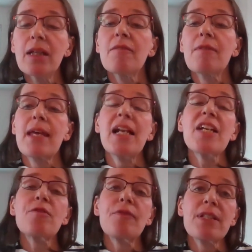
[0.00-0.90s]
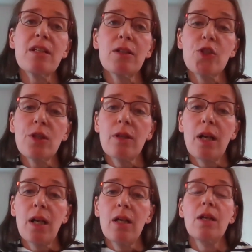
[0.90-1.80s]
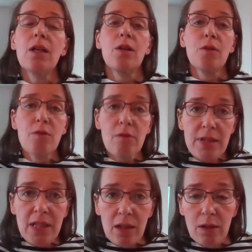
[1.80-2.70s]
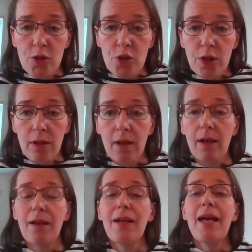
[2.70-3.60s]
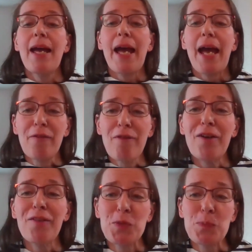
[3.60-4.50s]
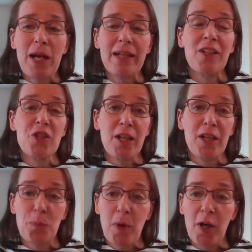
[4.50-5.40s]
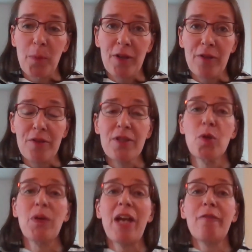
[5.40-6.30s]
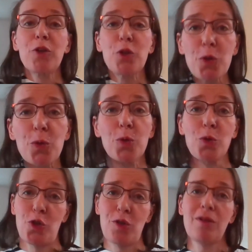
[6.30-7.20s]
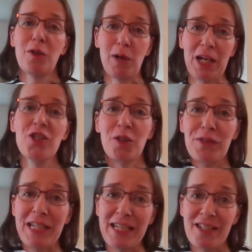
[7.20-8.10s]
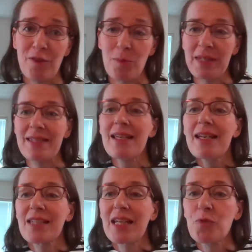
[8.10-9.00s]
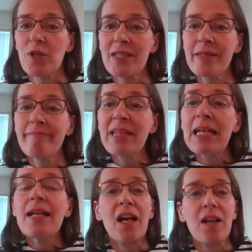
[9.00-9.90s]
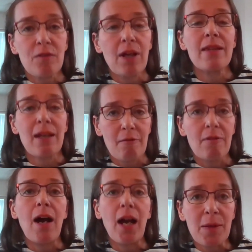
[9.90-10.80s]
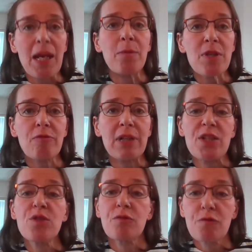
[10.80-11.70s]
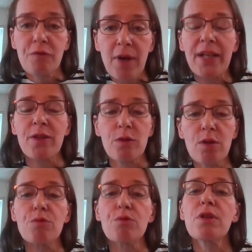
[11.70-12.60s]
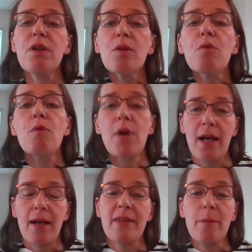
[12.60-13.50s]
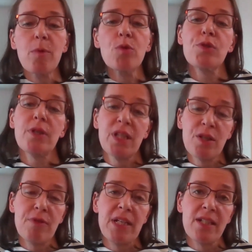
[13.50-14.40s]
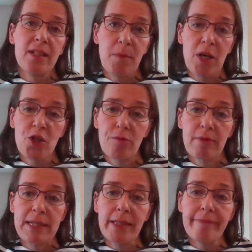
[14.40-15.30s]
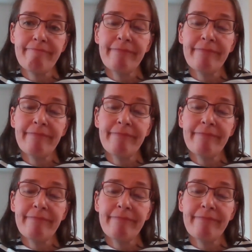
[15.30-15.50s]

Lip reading: with electrophysiological, neuropsychological, and various blood and genetic biomarkers. So we have a huge collection of data from these subjects. And the aim is really to find those who have the most increased dementia risk.